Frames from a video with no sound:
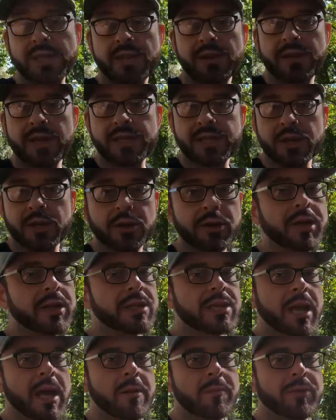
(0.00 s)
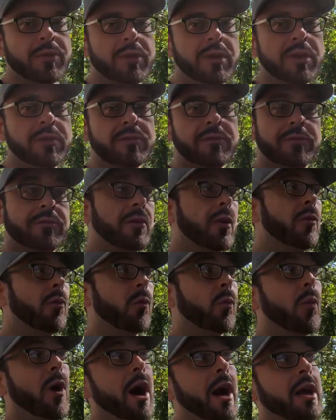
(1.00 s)
so that's a good example of
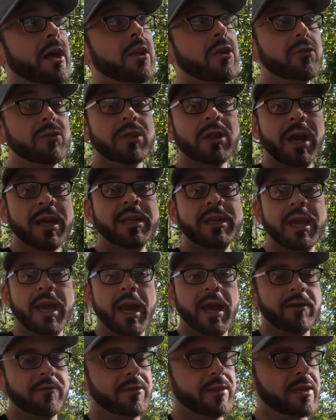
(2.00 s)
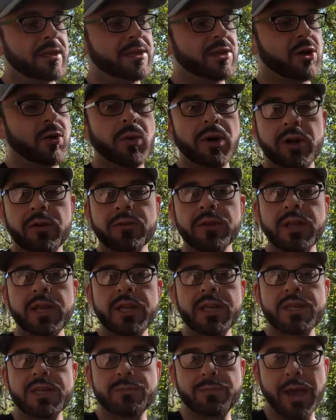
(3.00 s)
why you'd like to have this quick
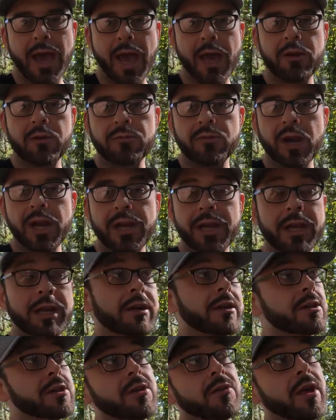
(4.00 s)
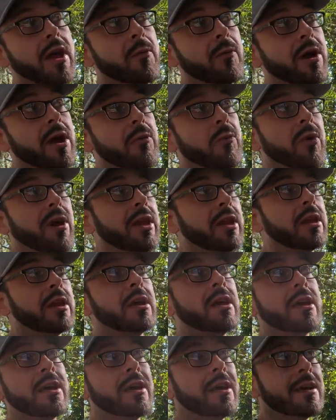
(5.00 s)
release paddle right here. So that way when
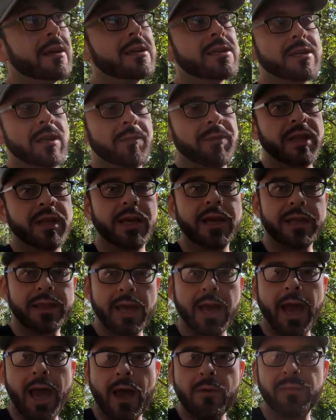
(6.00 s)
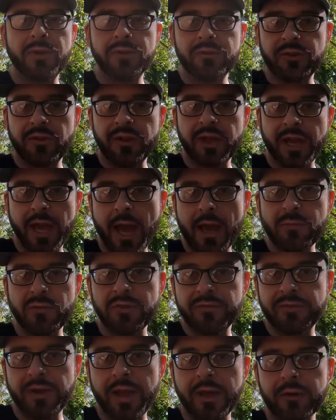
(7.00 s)
something like that happens and the
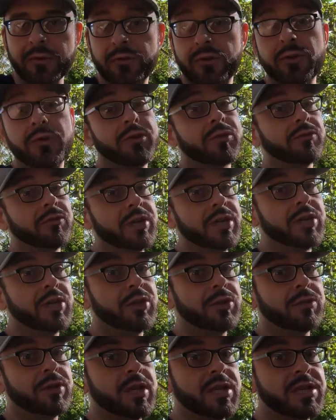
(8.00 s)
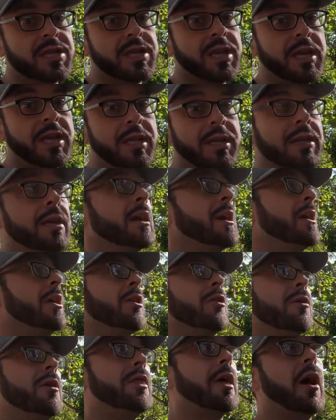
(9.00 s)
camera fails, you can reshoot the scene
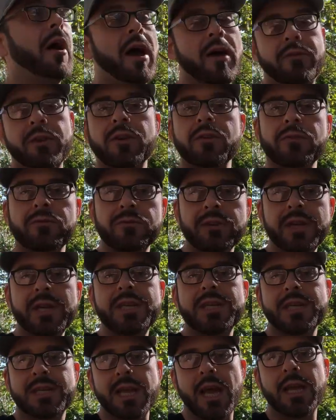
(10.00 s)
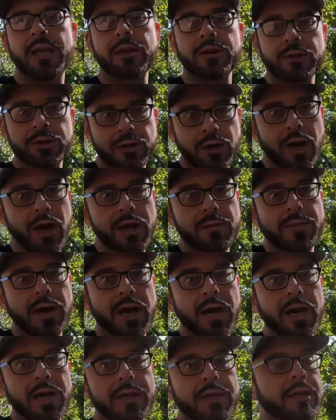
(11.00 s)
without having to reset your
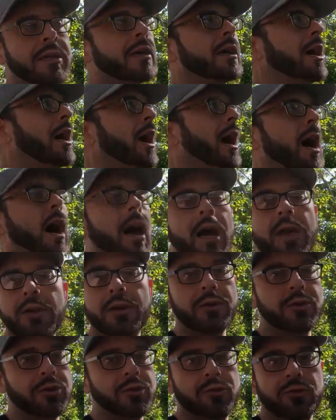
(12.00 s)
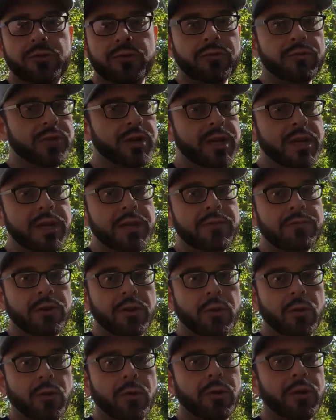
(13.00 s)
tripod. You just
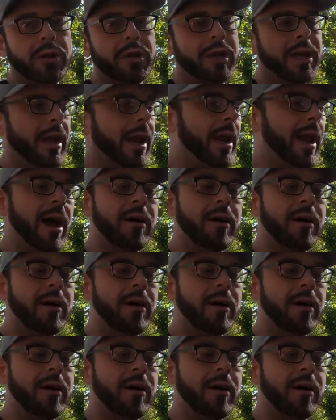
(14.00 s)
re-record, and